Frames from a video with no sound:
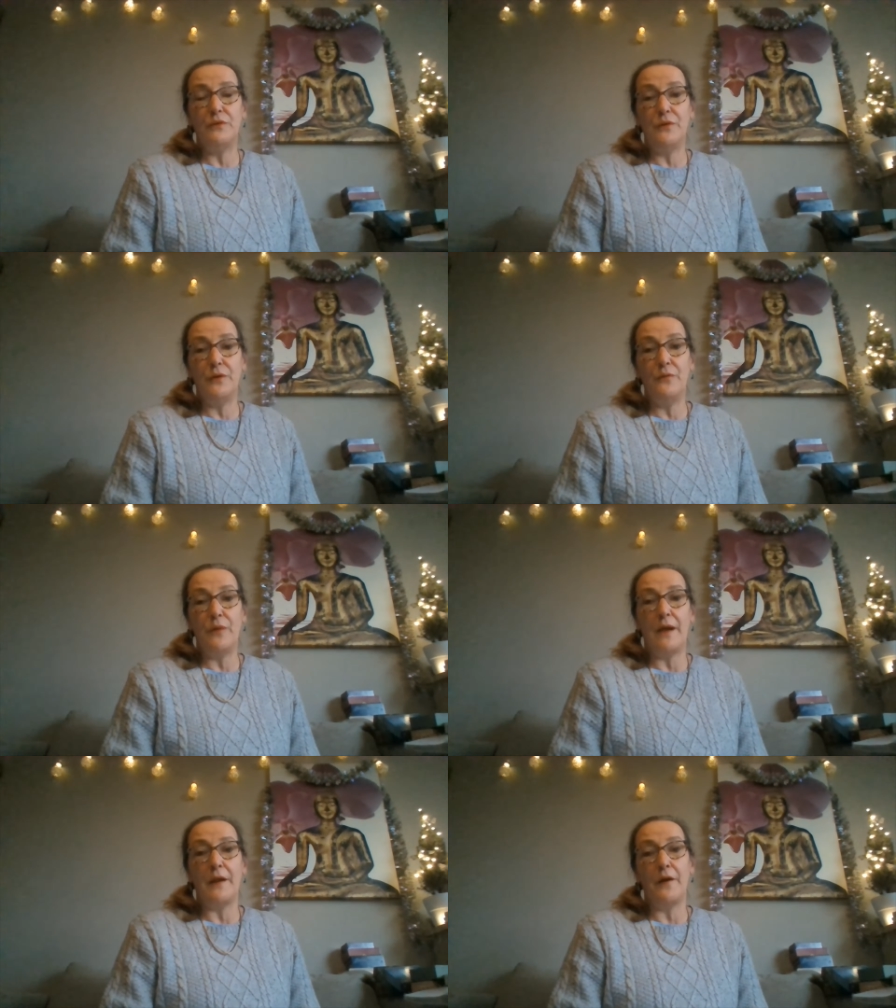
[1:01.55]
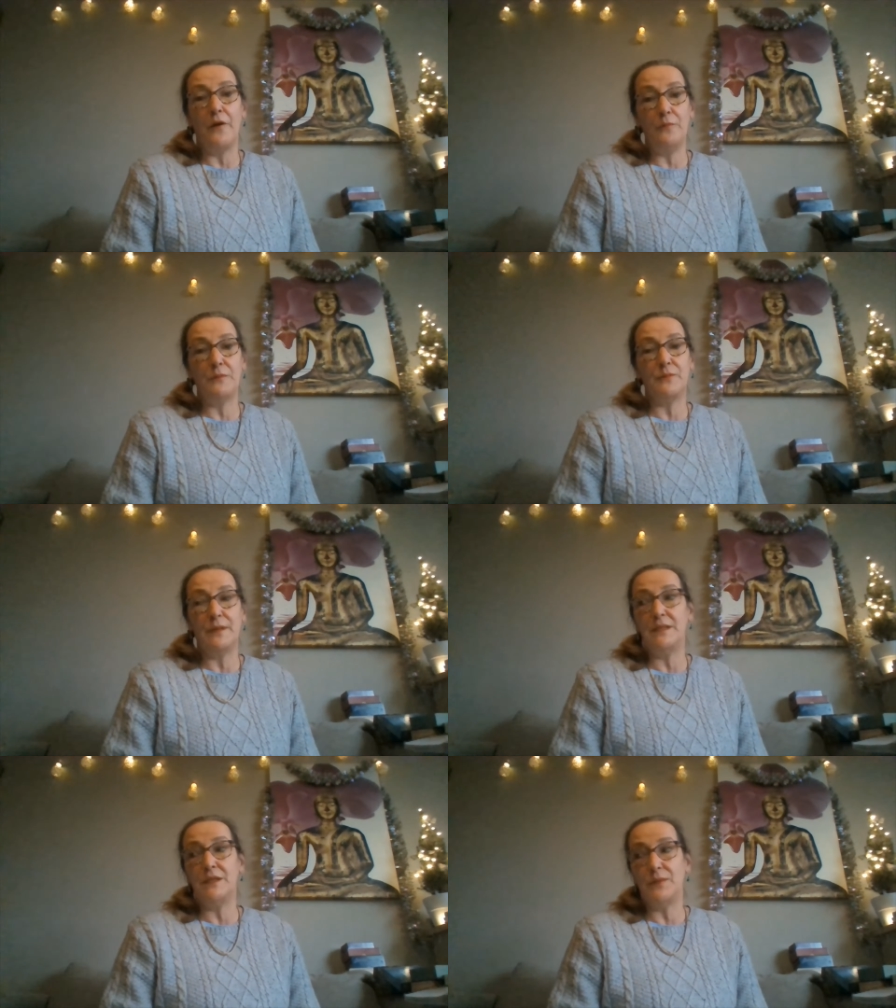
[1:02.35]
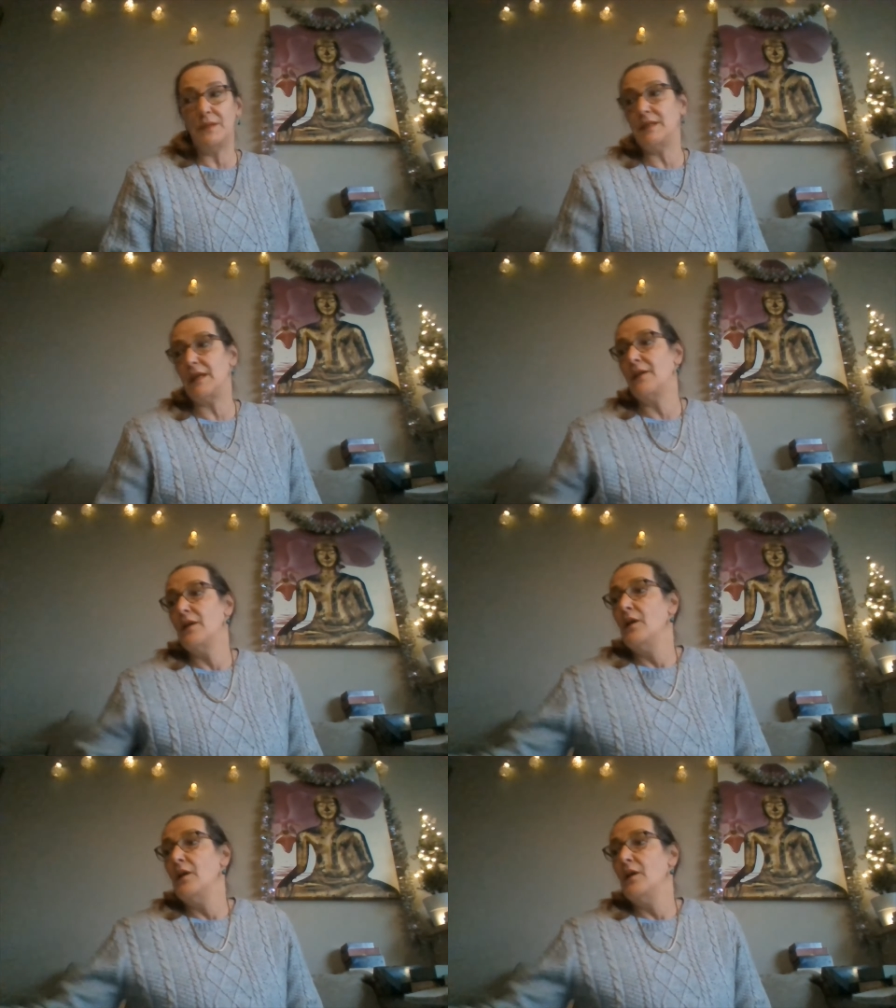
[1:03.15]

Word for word: new, and I hope 2020